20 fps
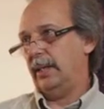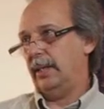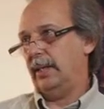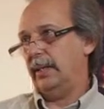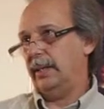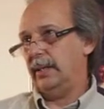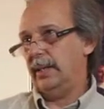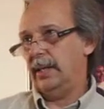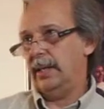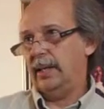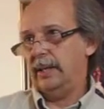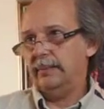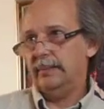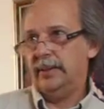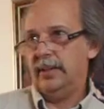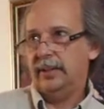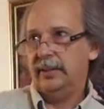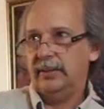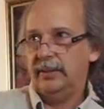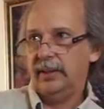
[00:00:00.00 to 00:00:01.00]

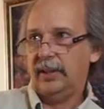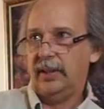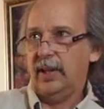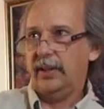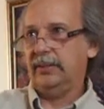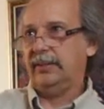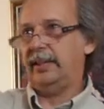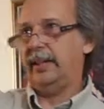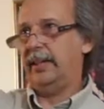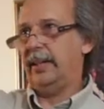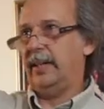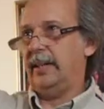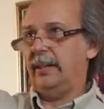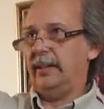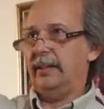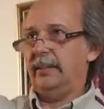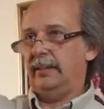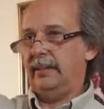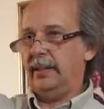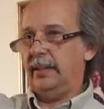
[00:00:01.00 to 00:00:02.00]
to go to the,
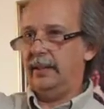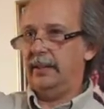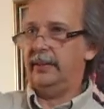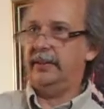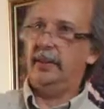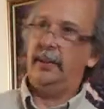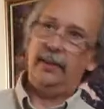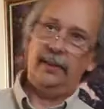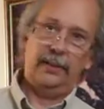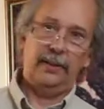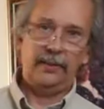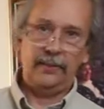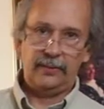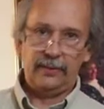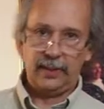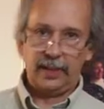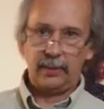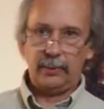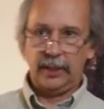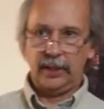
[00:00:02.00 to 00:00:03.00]
I
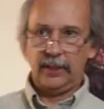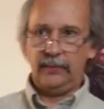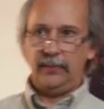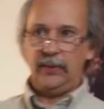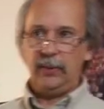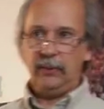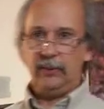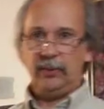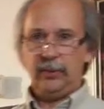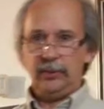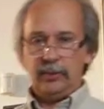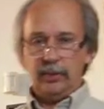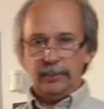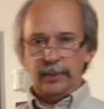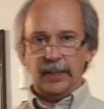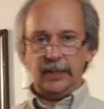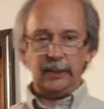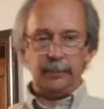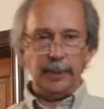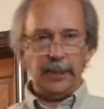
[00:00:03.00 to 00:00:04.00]
don't want to confuse you too
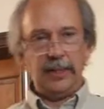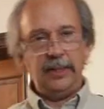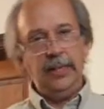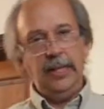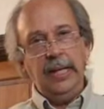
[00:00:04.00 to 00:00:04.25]
much, but